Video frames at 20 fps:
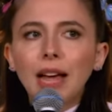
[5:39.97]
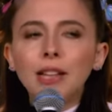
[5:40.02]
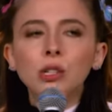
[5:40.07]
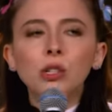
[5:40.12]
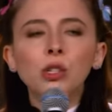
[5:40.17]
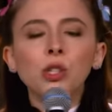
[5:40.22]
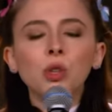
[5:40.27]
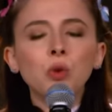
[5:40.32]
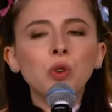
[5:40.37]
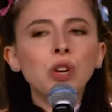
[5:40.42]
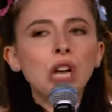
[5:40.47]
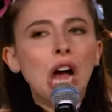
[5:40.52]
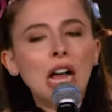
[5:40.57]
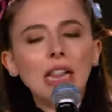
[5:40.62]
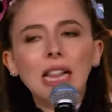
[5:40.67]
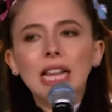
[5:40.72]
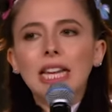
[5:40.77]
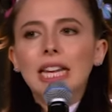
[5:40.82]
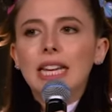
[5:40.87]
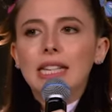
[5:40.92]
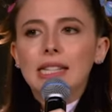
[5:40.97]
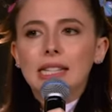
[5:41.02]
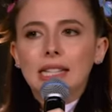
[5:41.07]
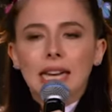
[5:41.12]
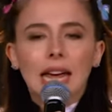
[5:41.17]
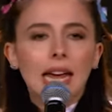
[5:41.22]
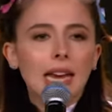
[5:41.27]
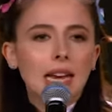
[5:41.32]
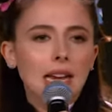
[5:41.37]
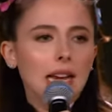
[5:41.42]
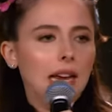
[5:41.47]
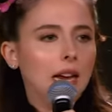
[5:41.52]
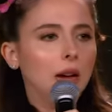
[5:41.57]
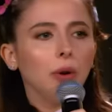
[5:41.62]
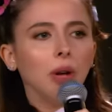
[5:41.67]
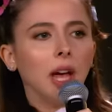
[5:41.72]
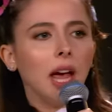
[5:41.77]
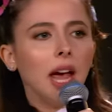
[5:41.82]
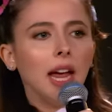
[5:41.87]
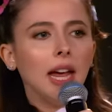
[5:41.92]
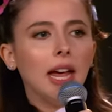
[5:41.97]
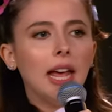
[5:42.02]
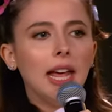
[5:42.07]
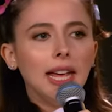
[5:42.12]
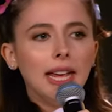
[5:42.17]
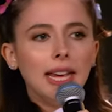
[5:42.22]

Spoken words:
It's also not like he's a Kennedy, okay?